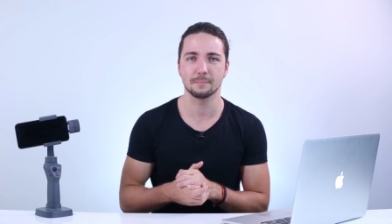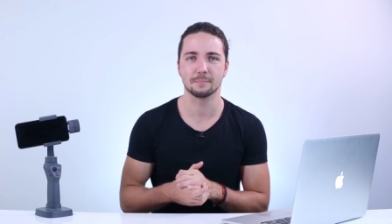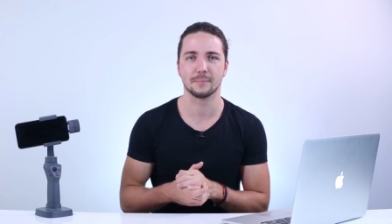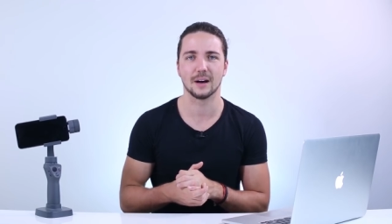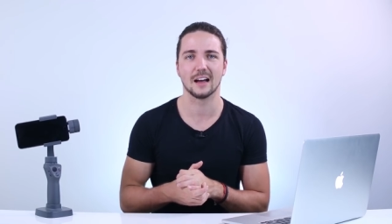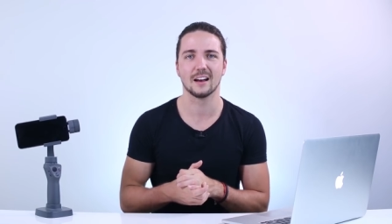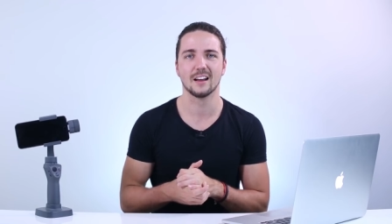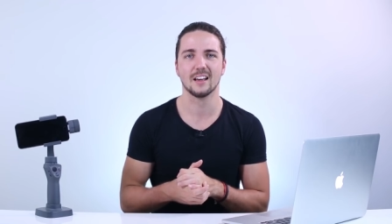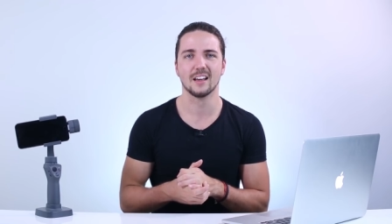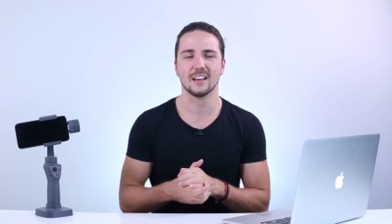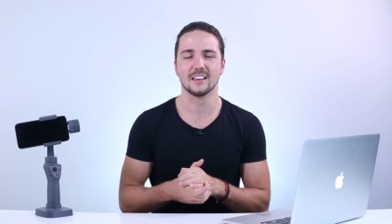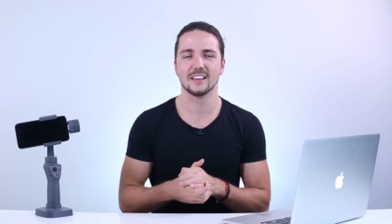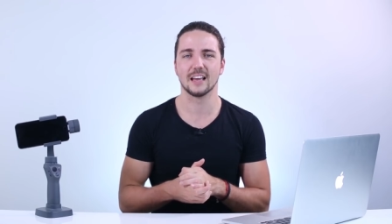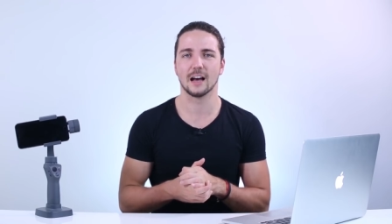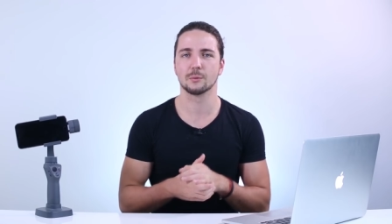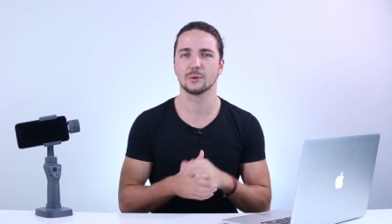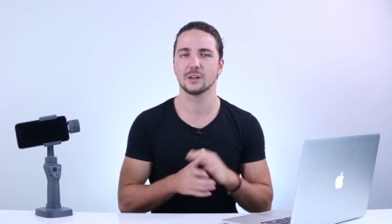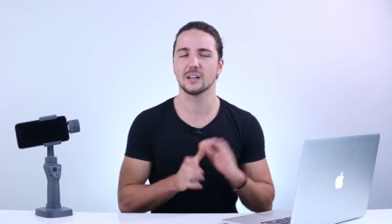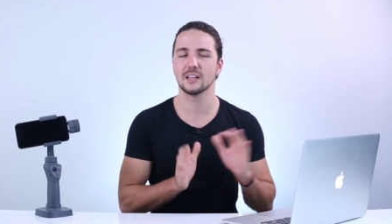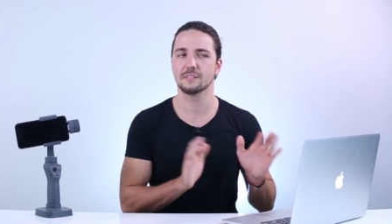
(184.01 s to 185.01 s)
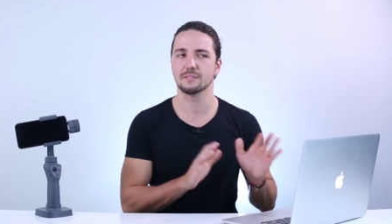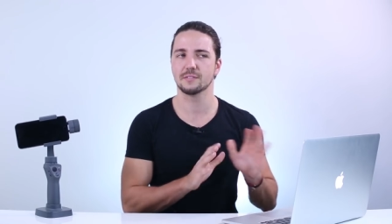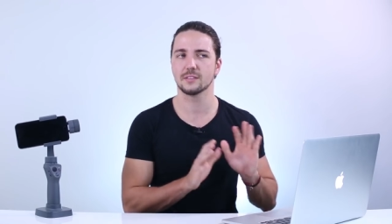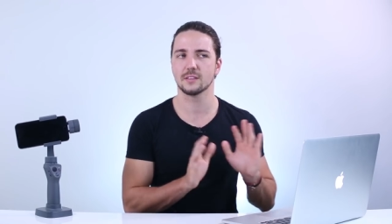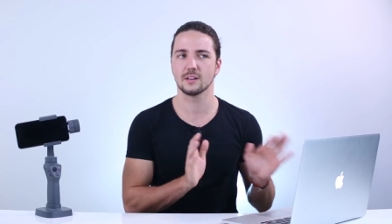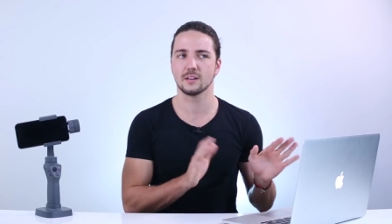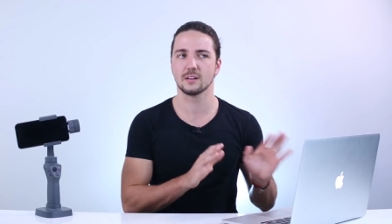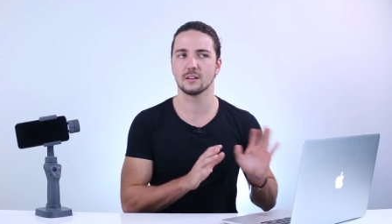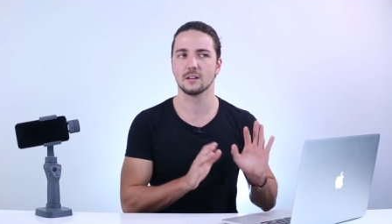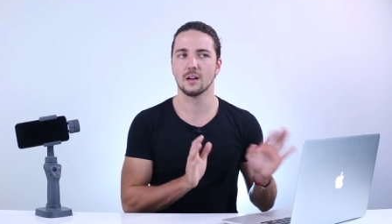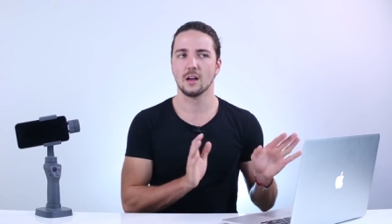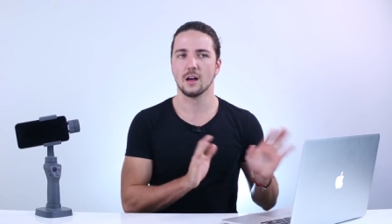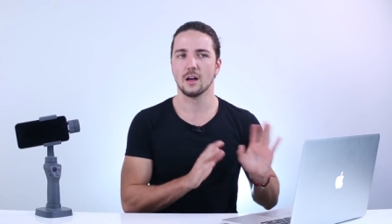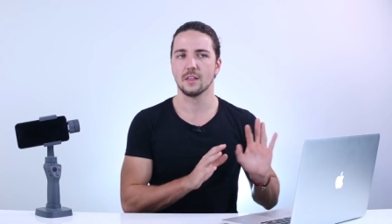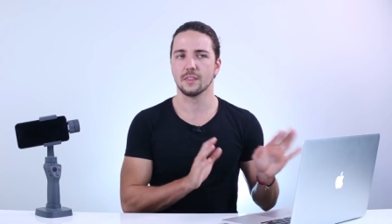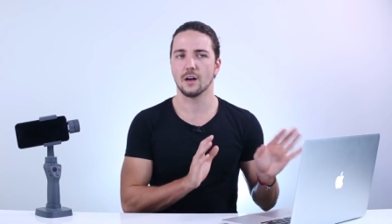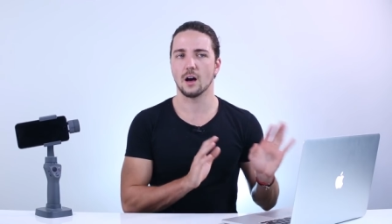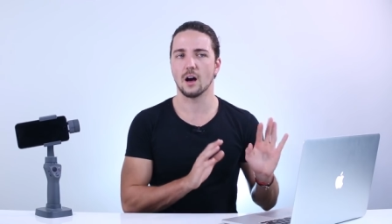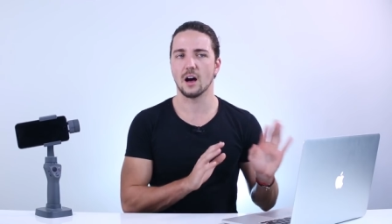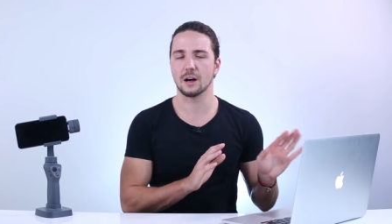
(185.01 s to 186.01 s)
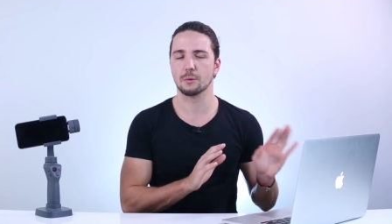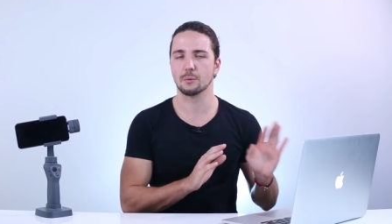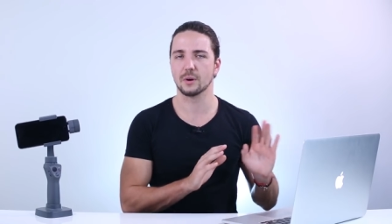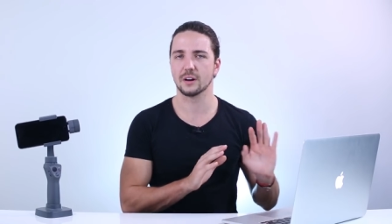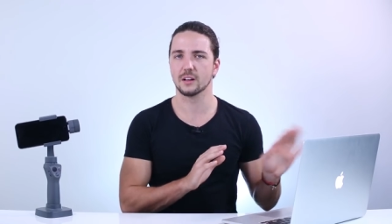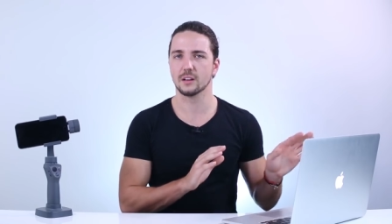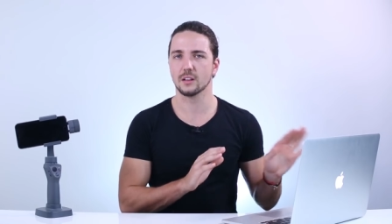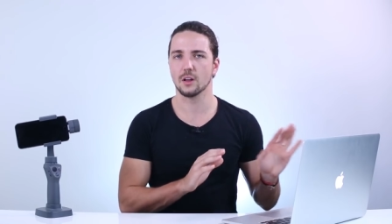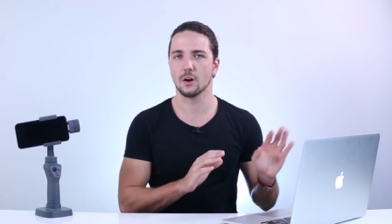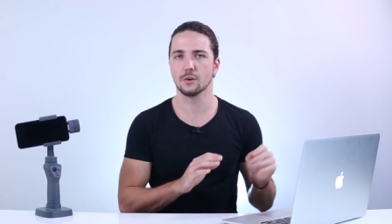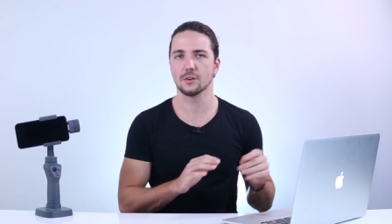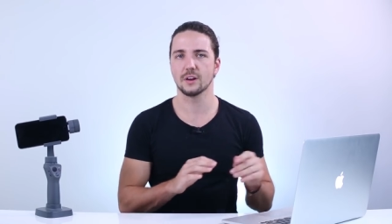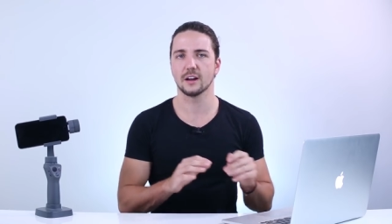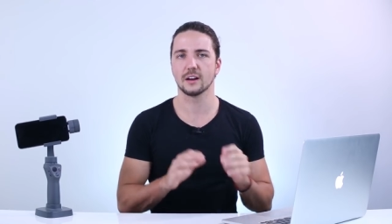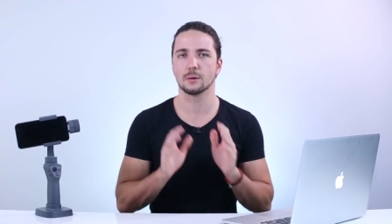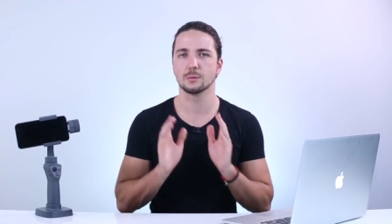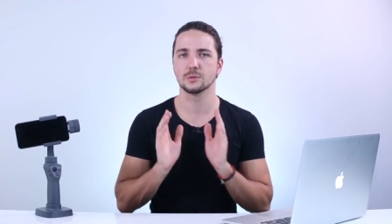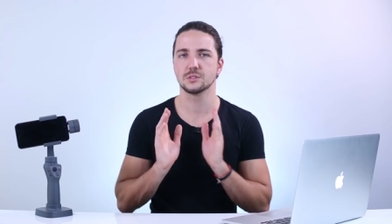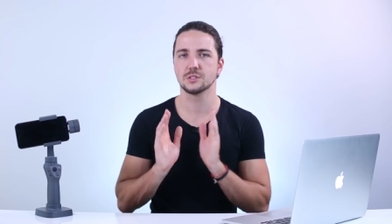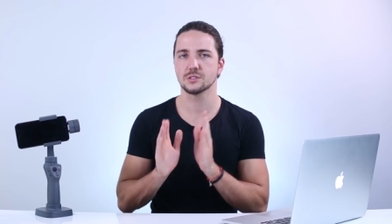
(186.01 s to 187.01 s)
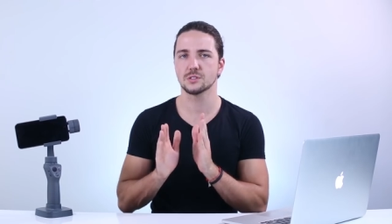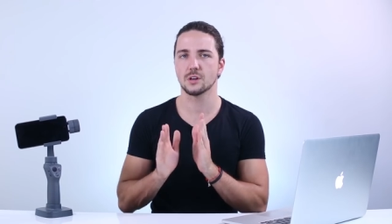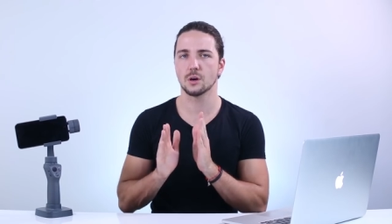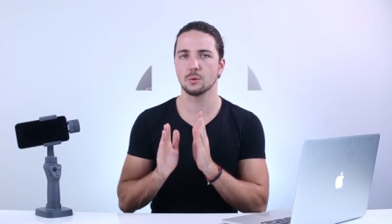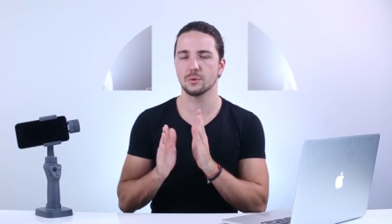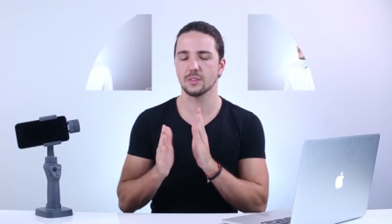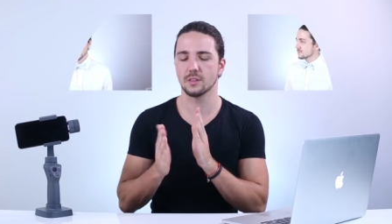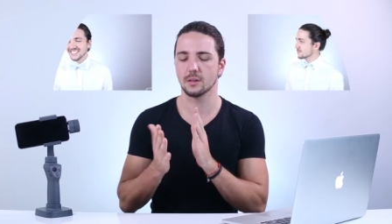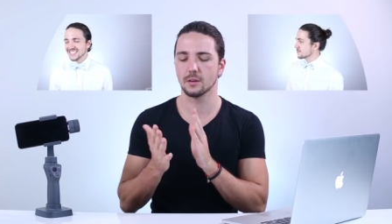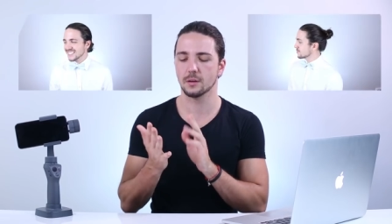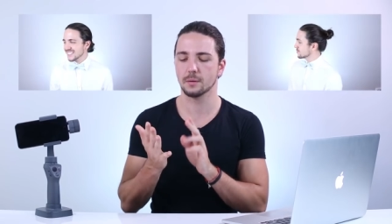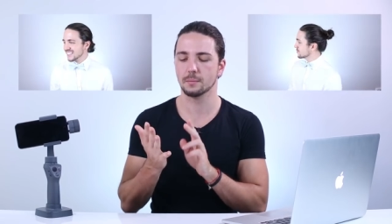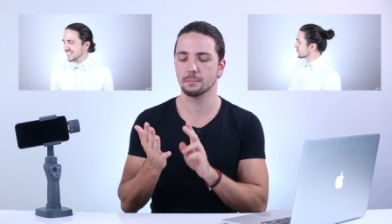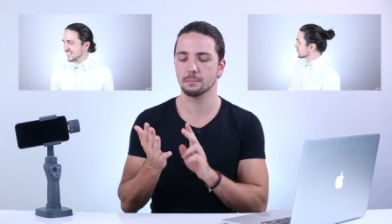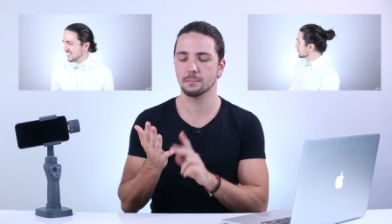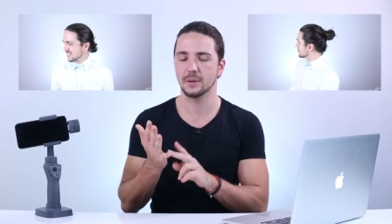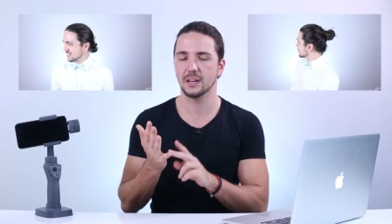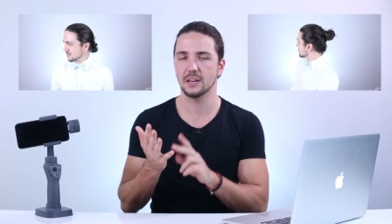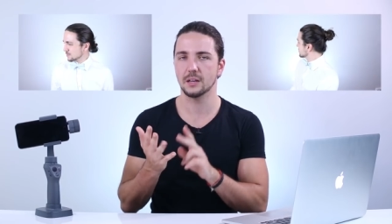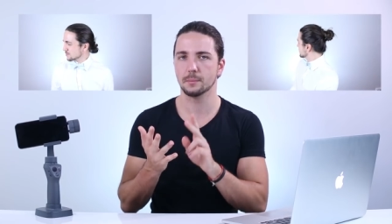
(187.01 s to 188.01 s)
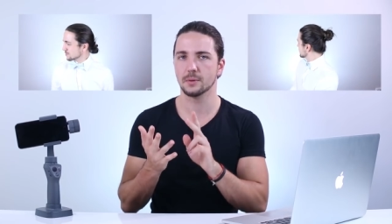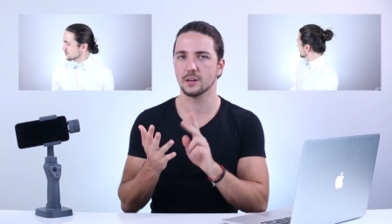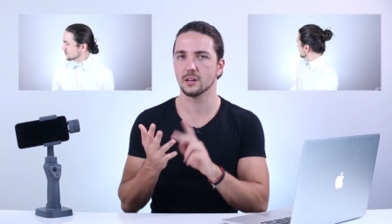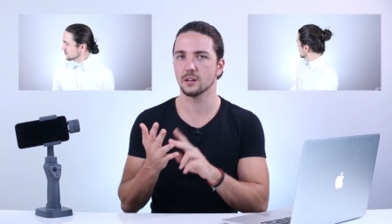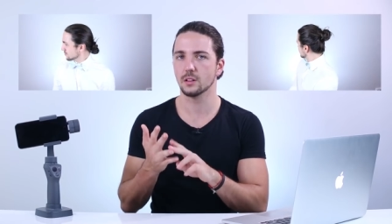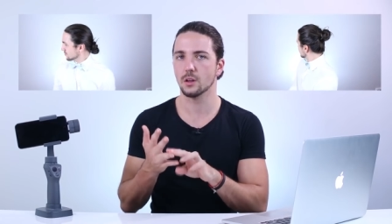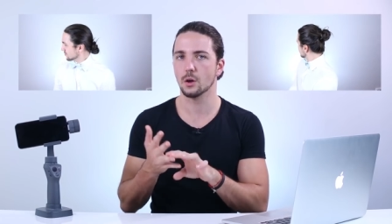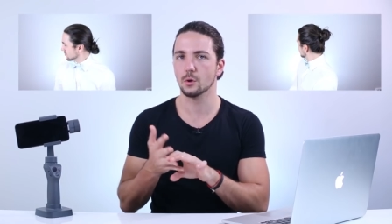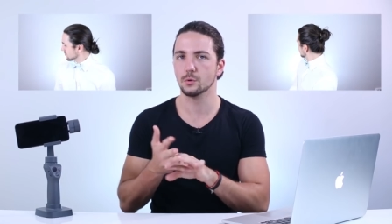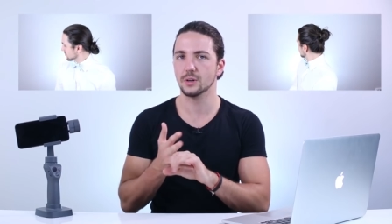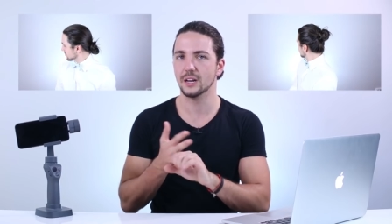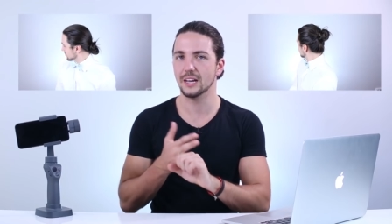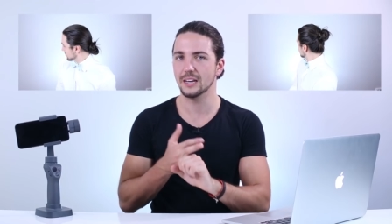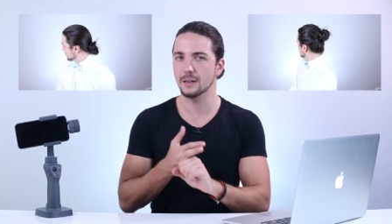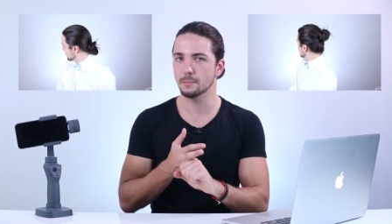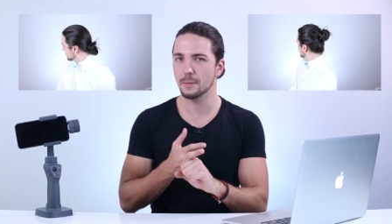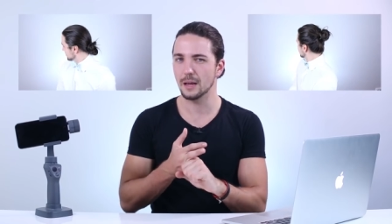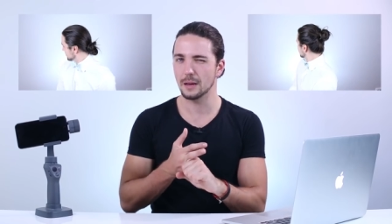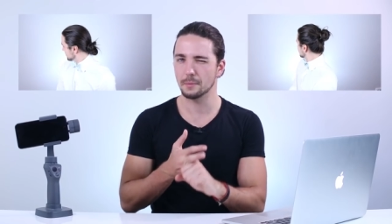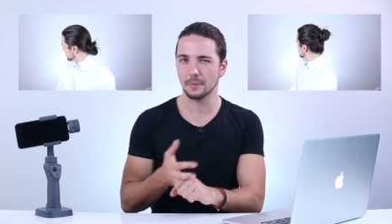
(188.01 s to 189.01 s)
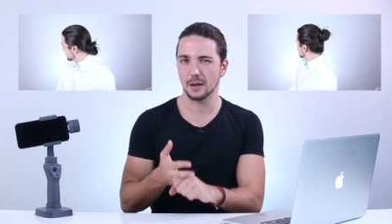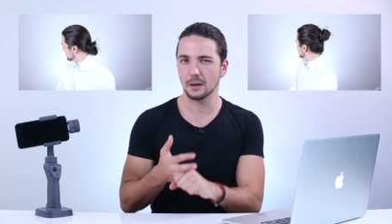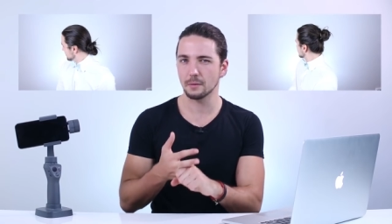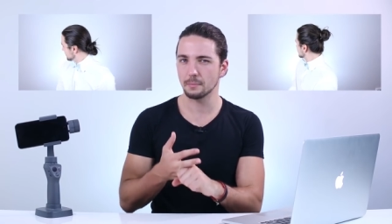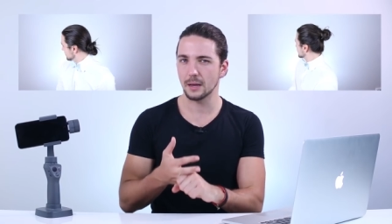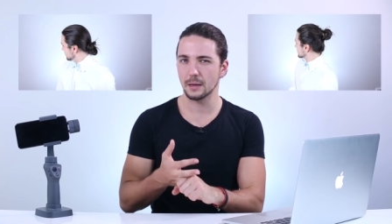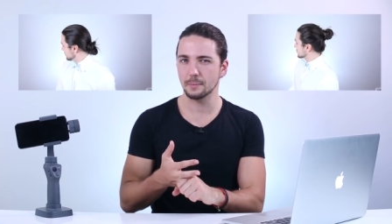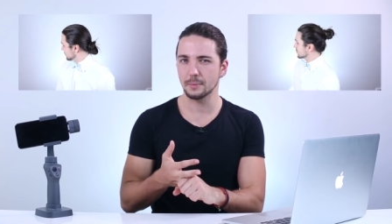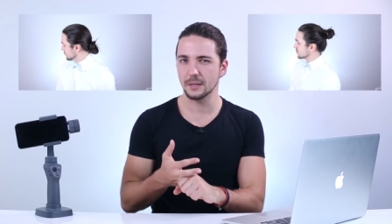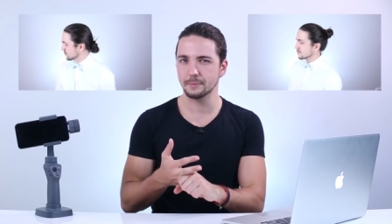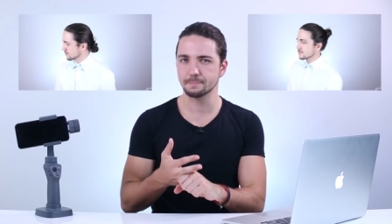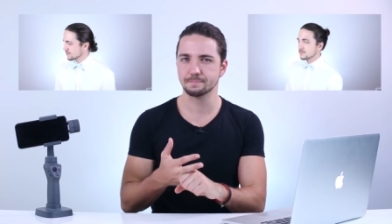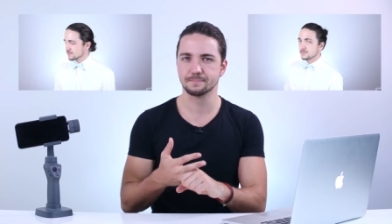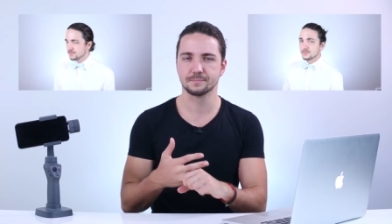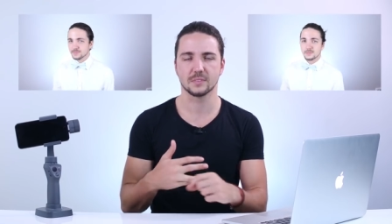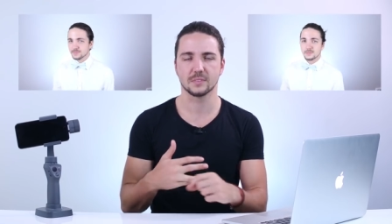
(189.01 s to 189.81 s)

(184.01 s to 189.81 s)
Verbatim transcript: but yeah, I would leave the the high one alone, and I would just go with a medium and a low neat man bun maybe.